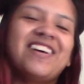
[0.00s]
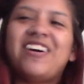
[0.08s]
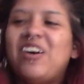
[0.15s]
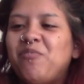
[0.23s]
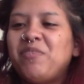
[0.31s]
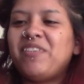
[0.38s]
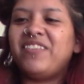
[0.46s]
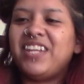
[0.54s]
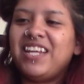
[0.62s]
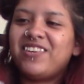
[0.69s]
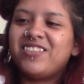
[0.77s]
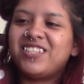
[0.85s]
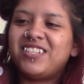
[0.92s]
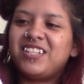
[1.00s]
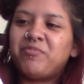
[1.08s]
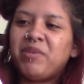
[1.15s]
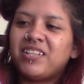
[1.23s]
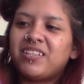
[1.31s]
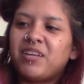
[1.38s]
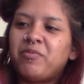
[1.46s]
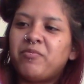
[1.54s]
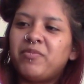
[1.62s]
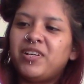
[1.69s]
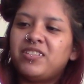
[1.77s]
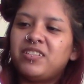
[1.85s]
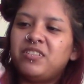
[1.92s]
all my videos these past couple
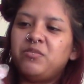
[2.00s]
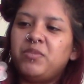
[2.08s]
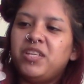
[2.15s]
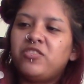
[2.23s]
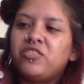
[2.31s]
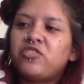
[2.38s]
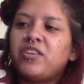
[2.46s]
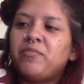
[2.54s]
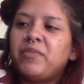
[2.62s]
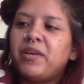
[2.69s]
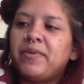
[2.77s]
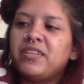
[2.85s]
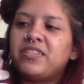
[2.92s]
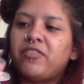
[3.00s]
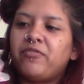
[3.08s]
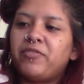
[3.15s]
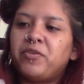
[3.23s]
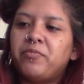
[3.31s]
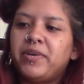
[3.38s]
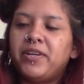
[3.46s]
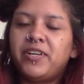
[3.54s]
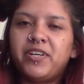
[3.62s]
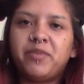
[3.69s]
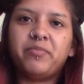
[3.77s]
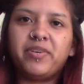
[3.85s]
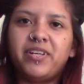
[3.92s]
months is me just trying to make myself feel
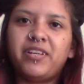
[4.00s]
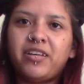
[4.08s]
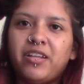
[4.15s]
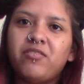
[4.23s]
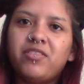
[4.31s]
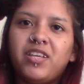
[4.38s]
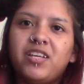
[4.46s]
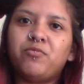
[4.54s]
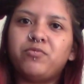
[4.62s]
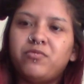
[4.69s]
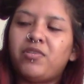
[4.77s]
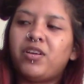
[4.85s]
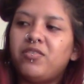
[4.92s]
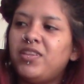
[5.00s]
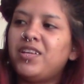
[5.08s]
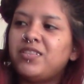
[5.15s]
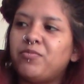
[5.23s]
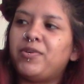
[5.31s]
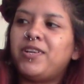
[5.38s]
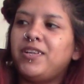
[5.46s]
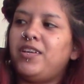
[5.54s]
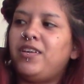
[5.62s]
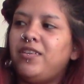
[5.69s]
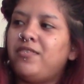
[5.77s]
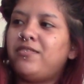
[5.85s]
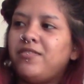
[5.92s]
better, but I don't think it I don't think it's
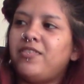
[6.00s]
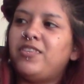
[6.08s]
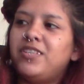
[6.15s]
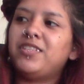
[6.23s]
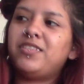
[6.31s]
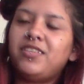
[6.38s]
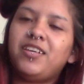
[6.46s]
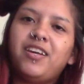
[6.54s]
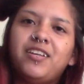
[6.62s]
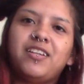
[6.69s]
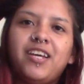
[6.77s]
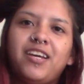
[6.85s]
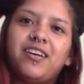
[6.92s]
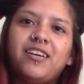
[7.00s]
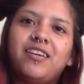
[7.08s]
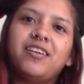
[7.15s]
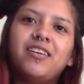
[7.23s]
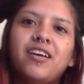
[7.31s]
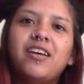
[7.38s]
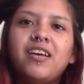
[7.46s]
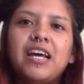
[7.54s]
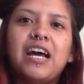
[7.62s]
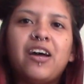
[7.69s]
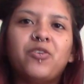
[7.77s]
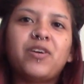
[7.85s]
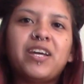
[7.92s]
working, honestly. Like
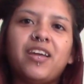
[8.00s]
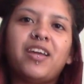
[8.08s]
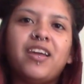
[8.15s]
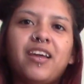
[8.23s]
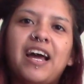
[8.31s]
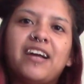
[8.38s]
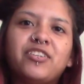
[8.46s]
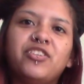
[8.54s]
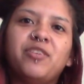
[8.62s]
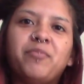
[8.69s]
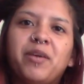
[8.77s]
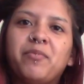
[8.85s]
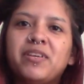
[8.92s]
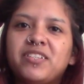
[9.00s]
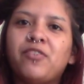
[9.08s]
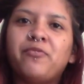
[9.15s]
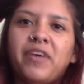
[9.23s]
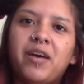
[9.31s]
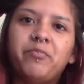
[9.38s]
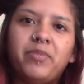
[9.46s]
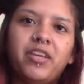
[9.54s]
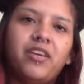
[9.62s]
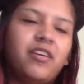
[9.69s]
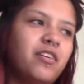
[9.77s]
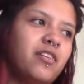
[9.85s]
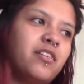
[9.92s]
how do I actually make myself happy?
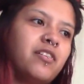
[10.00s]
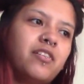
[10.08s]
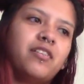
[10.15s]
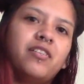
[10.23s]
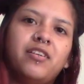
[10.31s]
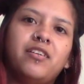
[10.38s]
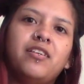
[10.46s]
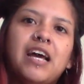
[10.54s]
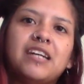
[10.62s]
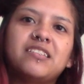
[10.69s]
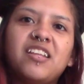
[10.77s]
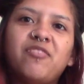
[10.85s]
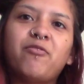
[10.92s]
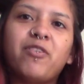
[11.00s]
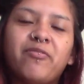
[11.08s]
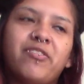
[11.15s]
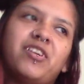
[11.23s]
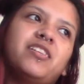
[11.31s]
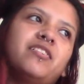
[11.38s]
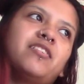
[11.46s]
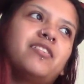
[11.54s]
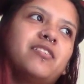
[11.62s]
Asking for a friend.